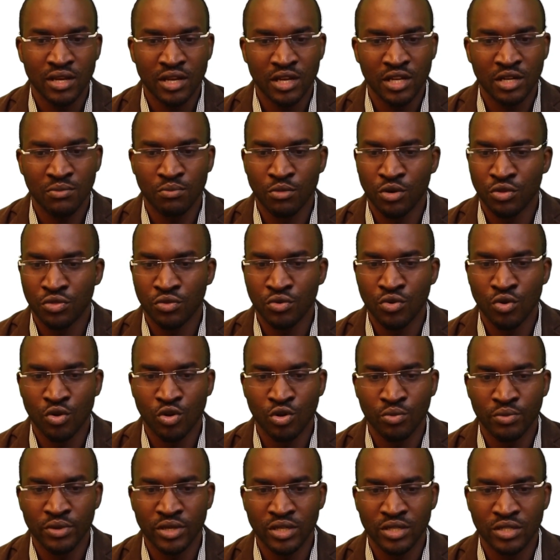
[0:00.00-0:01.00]
in both
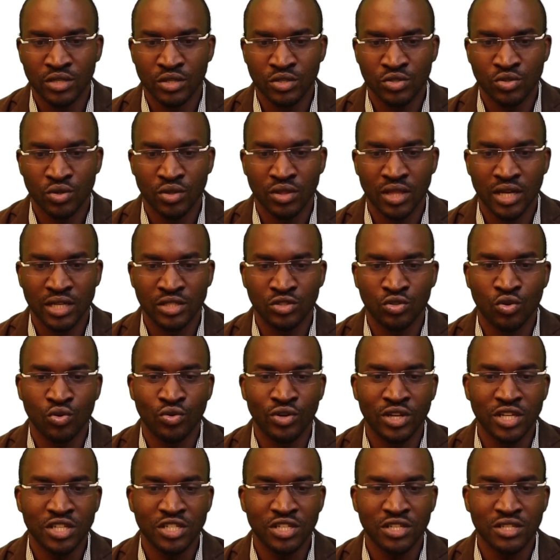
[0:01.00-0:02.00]
documents, so that
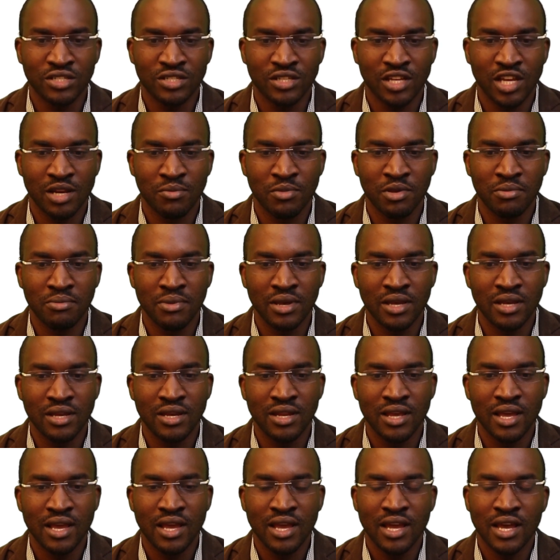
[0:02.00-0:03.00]
corrections can be made